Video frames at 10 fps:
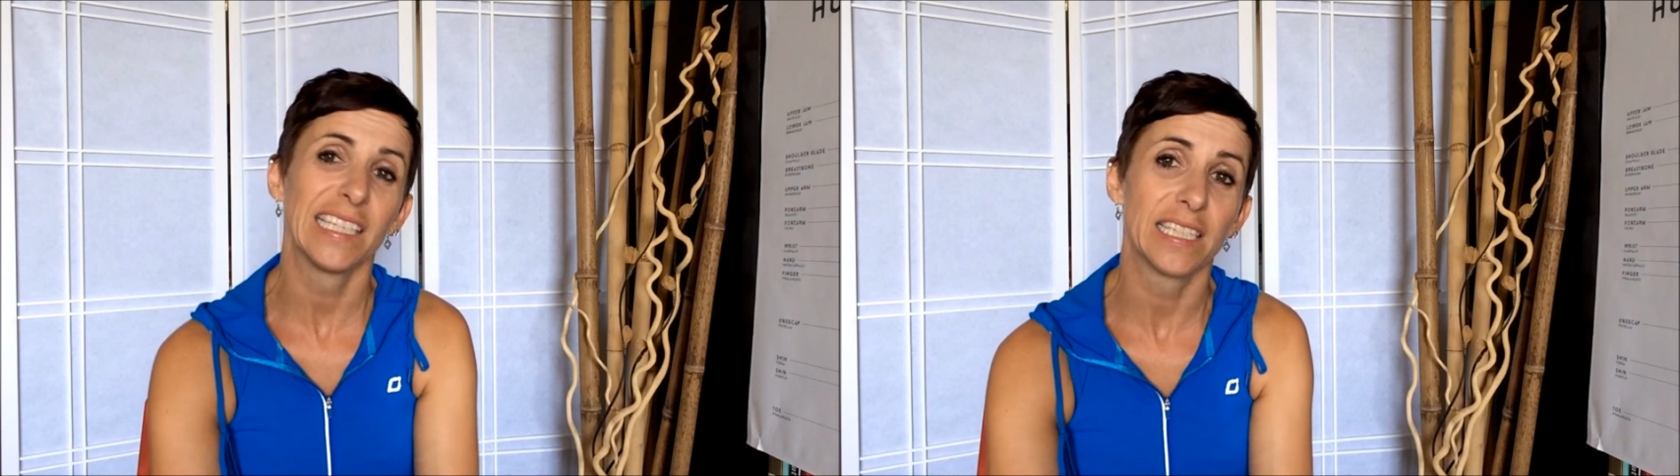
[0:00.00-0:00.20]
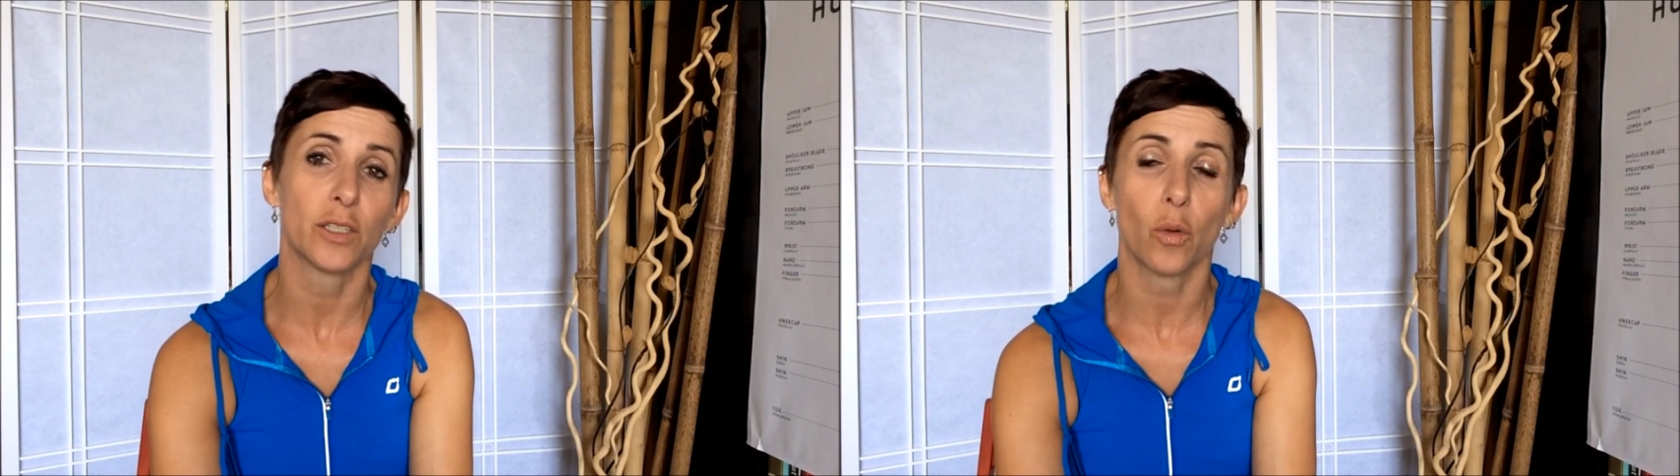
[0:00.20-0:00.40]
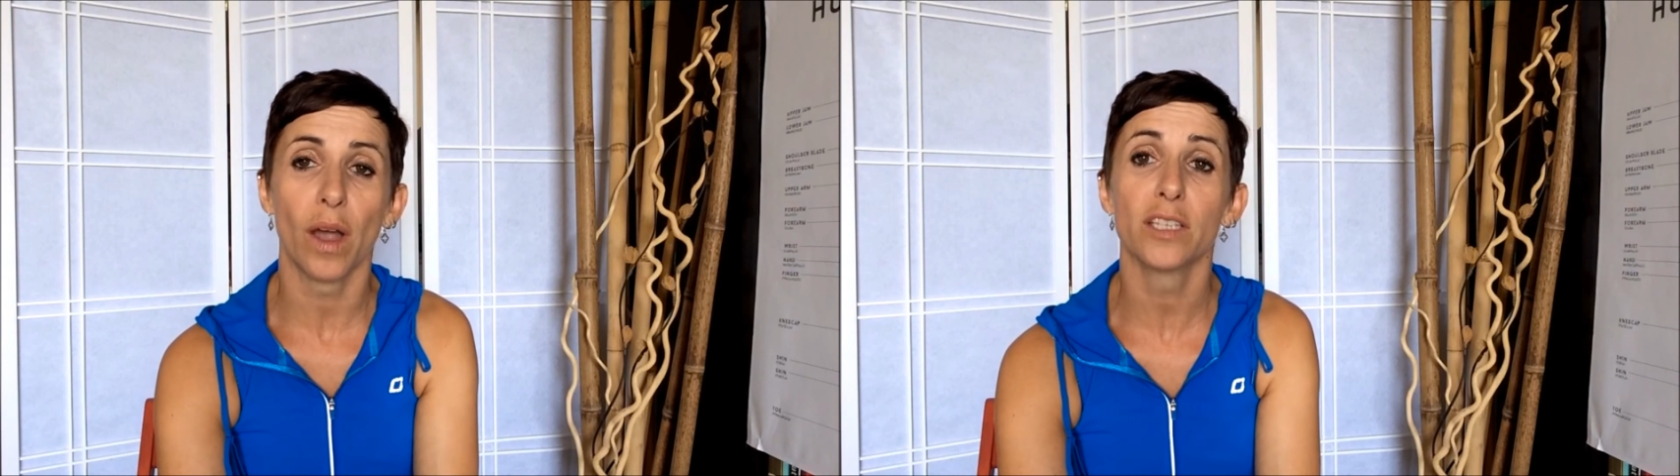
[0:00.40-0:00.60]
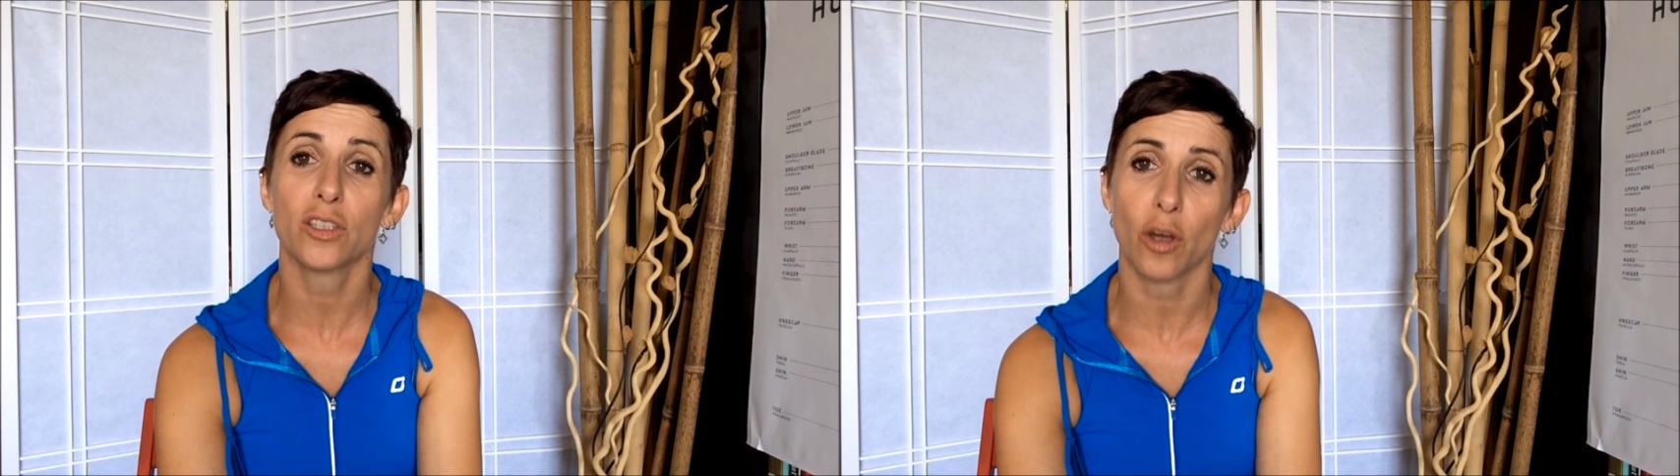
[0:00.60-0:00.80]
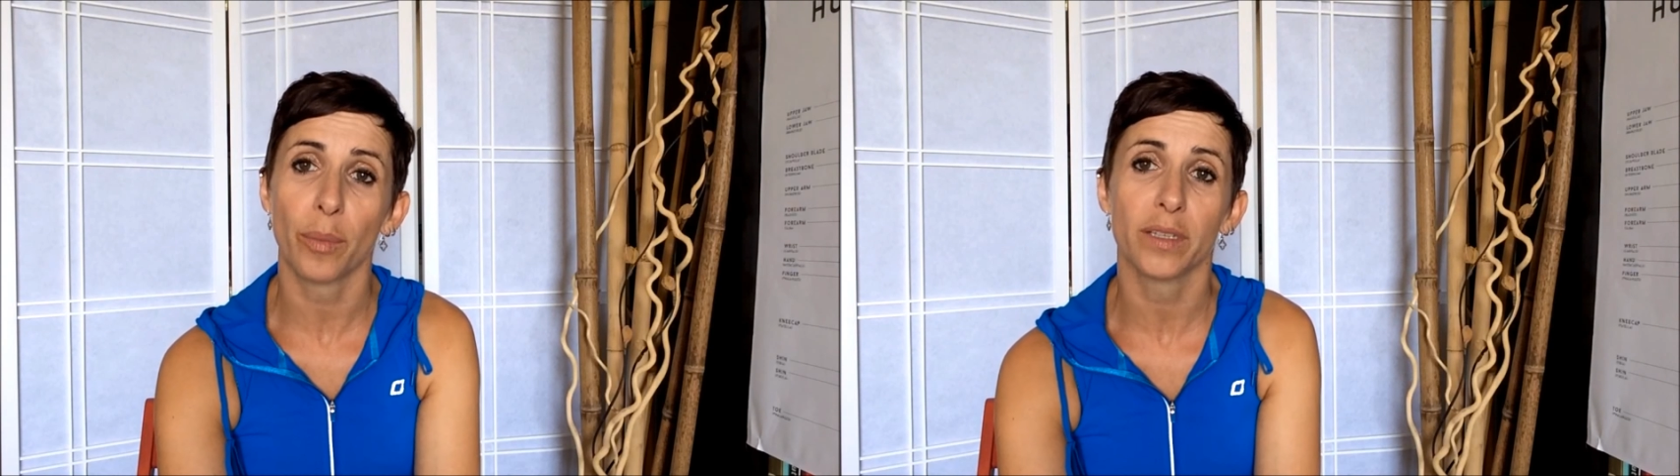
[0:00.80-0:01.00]
it is quite
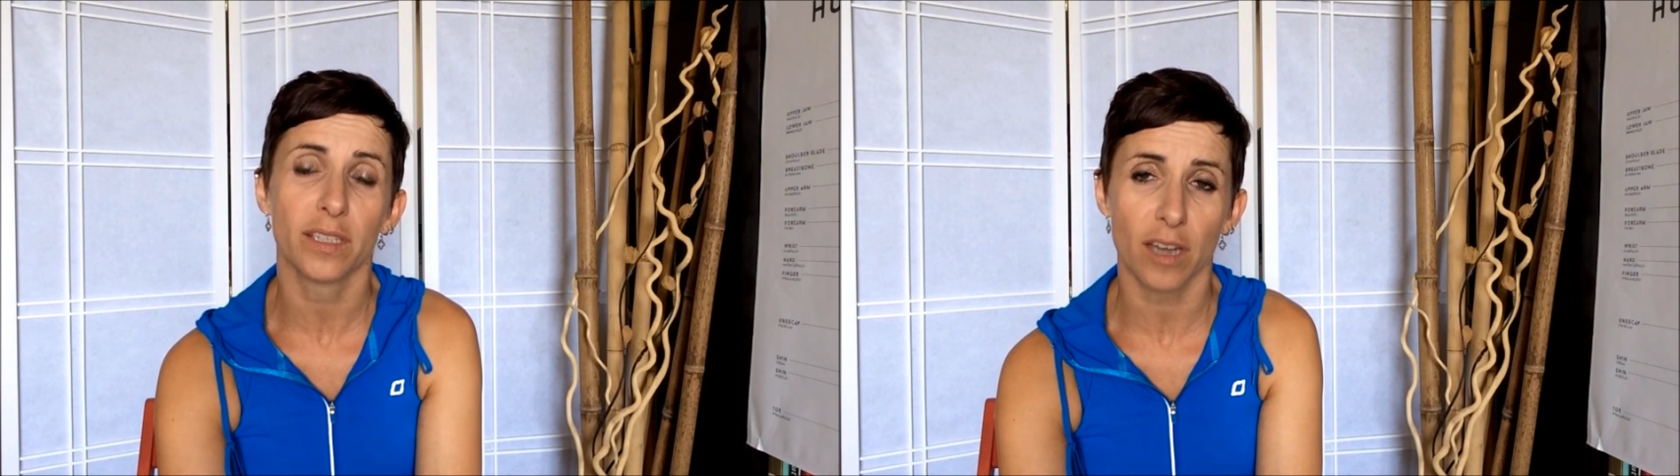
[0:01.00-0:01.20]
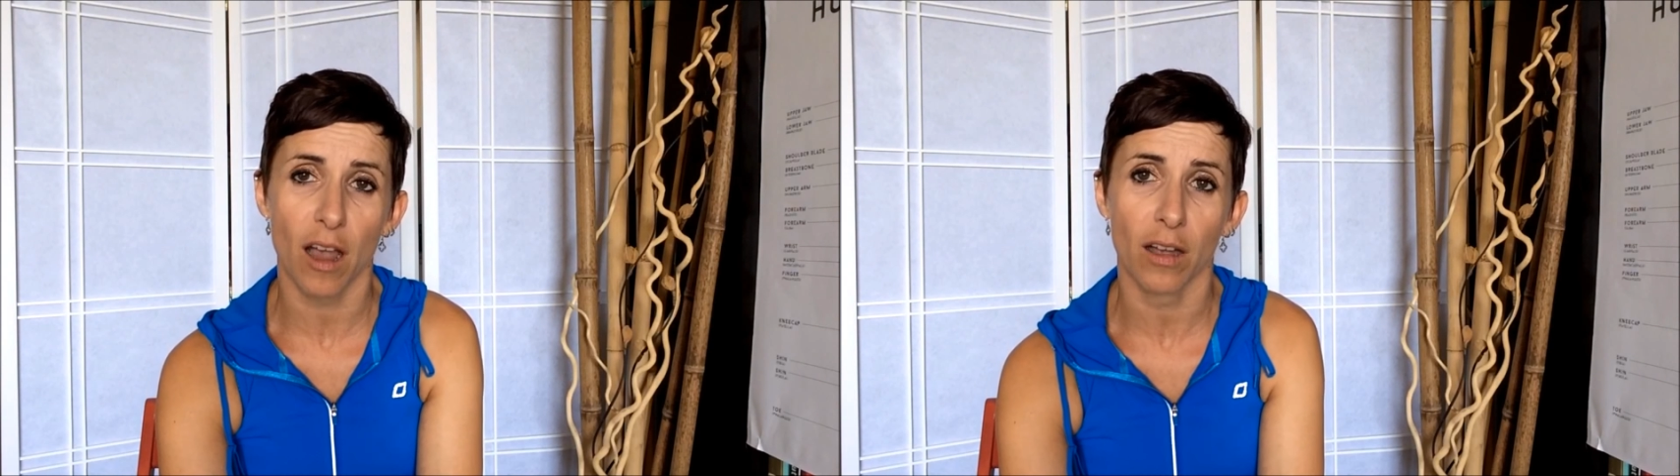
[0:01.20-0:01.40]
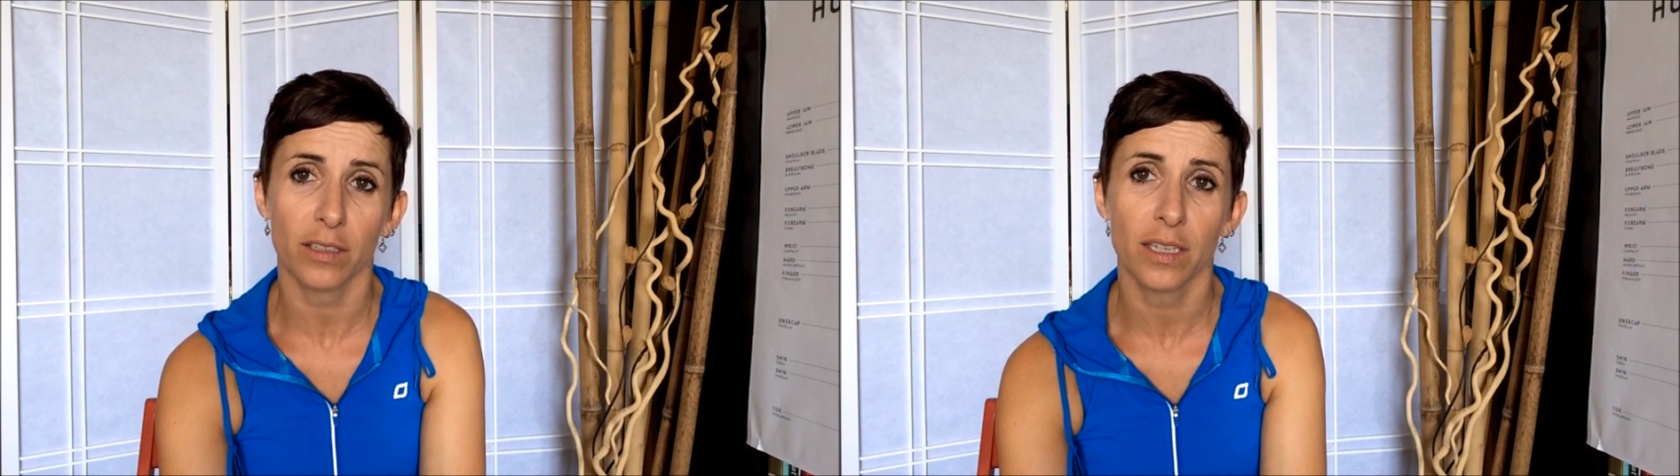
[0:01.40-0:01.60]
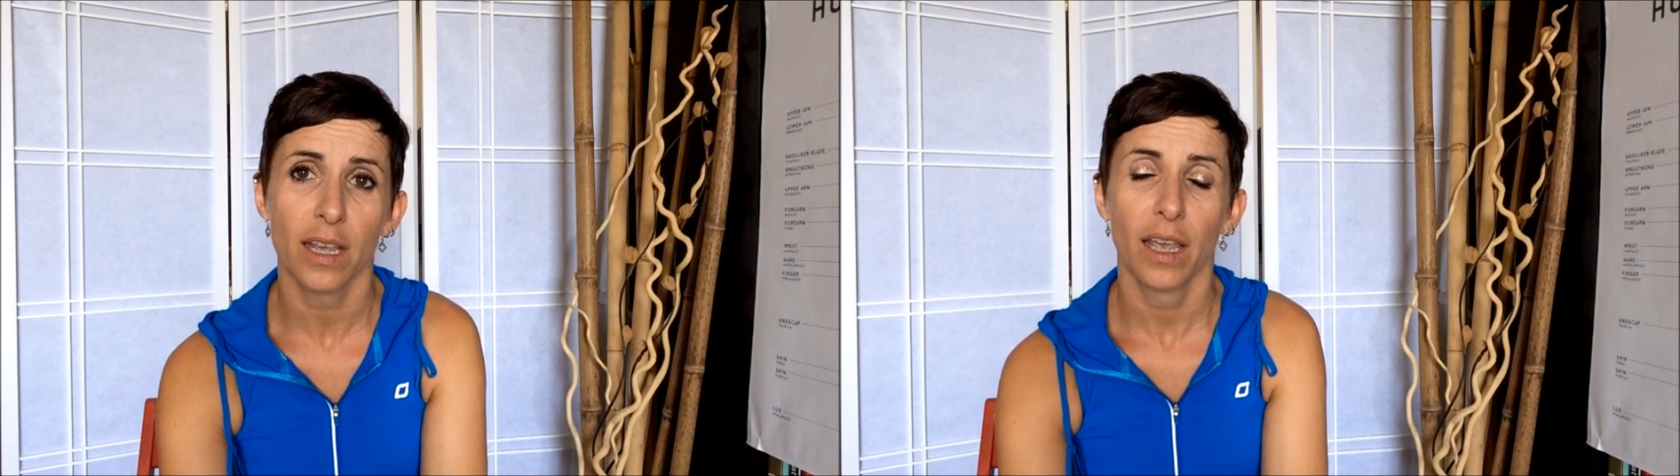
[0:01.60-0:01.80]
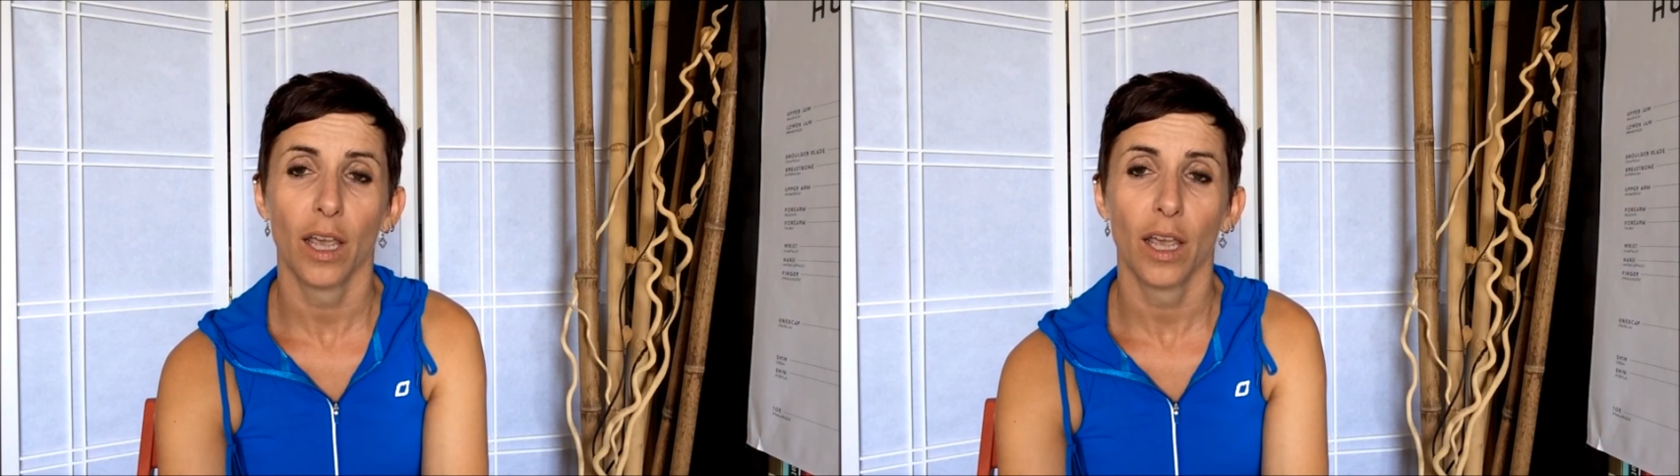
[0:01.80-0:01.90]
stop and start,